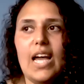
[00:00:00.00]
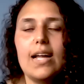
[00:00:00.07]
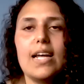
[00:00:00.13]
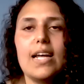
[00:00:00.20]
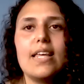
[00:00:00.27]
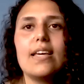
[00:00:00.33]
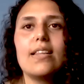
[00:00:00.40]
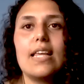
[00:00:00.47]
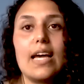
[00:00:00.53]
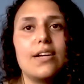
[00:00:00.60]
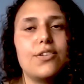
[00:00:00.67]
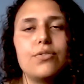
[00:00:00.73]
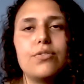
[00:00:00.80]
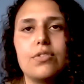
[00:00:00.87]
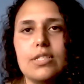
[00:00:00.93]
And I think like,
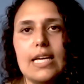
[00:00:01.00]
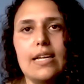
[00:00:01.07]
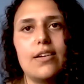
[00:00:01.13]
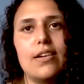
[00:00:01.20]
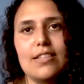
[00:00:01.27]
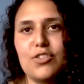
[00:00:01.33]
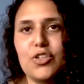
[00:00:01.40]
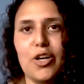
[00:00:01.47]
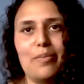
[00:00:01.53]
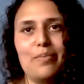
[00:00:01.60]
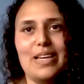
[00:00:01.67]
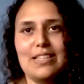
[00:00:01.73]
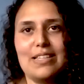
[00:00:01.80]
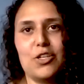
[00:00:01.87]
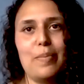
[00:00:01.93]
I don't resent her.
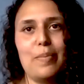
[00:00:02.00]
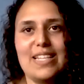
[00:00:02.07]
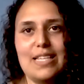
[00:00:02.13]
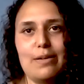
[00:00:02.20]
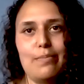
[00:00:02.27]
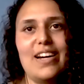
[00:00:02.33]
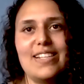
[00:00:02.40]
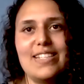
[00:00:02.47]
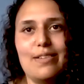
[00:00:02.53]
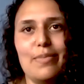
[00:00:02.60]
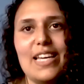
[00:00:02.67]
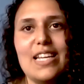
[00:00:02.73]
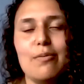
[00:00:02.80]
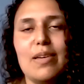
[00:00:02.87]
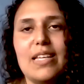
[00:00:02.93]
It's not a pity party
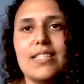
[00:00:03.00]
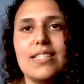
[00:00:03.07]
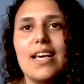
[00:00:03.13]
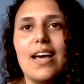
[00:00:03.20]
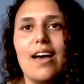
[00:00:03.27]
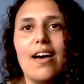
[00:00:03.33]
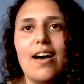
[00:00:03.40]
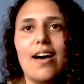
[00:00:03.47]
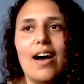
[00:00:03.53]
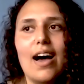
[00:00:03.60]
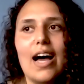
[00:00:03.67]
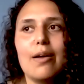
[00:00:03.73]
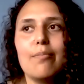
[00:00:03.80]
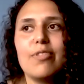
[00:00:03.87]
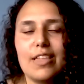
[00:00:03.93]
by any means.
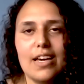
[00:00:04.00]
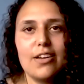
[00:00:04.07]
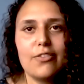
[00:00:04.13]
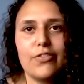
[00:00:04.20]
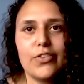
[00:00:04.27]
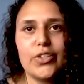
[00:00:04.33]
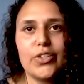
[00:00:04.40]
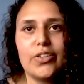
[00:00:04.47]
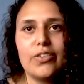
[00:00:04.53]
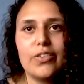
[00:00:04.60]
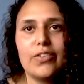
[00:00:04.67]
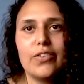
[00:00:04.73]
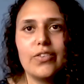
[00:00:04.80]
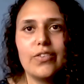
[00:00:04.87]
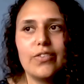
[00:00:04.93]
I'm thankful
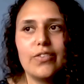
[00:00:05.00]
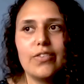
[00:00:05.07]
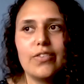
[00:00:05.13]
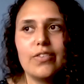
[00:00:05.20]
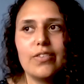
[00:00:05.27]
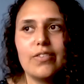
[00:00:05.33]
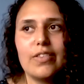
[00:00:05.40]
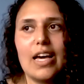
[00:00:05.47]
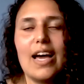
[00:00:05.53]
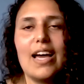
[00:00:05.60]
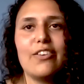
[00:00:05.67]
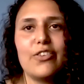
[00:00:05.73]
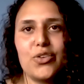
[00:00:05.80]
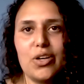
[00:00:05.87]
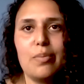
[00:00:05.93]
that
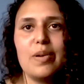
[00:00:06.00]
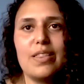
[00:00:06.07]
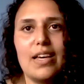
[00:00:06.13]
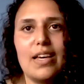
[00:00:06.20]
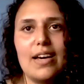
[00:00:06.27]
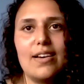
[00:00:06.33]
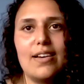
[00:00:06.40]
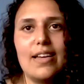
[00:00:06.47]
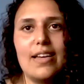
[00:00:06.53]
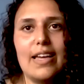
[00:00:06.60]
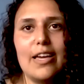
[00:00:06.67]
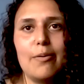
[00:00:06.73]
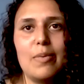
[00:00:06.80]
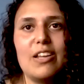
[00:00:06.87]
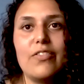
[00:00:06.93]
I grew up in that
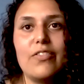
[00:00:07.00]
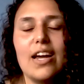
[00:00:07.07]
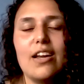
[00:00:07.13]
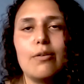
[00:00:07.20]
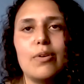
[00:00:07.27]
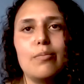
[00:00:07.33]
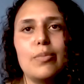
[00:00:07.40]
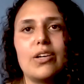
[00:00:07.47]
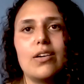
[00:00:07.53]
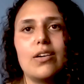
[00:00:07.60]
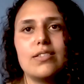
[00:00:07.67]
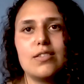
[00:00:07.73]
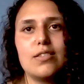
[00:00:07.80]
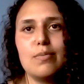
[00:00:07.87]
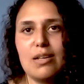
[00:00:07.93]
environment
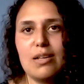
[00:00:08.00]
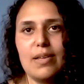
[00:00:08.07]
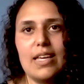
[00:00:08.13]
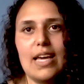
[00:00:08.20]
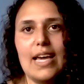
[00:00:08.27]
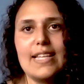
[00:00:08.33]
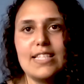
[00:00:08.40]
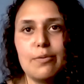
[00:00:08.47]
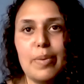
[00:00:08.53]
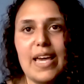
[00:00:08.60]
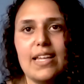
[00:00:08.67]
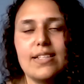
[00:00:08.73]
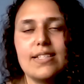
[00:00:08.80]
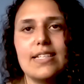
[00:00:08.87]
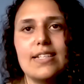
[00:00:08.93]
because it's made me
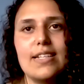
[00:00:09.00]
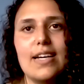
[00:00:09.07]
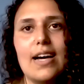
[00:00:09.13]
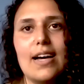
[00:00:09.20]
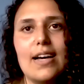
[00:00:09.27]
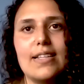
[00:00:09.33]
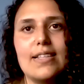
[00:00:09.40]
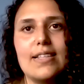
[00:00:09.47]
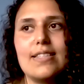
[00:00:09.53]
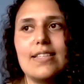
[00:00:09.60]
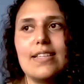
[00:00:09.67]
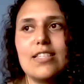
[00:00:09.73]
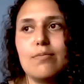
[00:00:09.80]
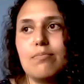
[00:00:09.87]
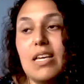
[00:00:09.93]
independent, and
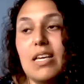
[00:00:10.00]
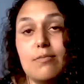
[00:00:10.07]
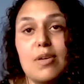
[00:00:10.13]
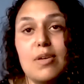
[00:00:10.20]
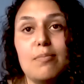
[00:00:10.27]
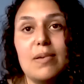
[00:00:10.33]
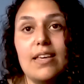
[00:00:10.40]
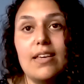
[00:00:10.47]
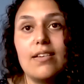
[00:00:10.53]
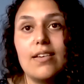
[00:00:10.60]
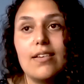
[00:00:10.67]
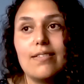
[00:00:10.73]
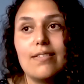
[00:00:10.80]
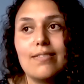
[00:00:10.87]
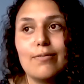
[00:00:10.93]
it's made me,
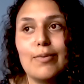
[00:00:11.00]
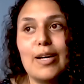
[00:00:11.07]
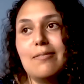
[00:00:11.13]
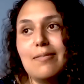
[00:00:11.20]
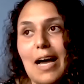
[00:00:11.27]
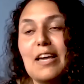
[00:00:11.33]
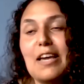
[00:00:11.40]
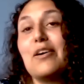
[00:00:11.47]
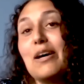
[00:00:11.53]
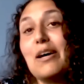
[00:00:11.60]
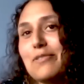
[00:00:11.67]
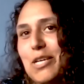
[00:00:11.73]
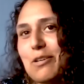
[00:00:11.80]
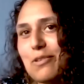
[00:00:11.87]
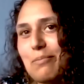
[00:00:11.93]
well, I thought I
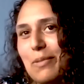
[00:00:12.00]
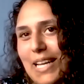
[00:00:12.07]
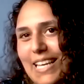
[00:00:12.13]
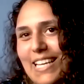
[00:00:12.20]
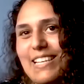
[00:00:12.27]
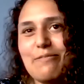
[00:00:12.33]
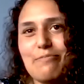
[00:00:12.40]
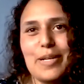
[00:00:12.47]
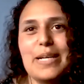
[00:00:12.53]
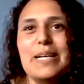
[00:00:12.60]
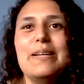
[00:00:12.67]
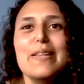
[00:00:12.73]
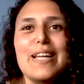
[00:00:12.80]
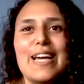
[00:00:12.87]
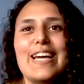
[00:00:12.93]
was good with money,
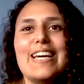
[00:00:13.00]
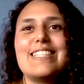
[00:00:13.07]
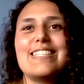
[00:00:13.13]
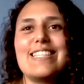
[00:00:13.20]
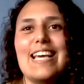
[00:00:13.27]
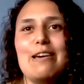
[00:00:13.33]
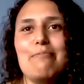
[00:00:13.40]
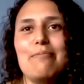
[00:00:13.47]
but it's,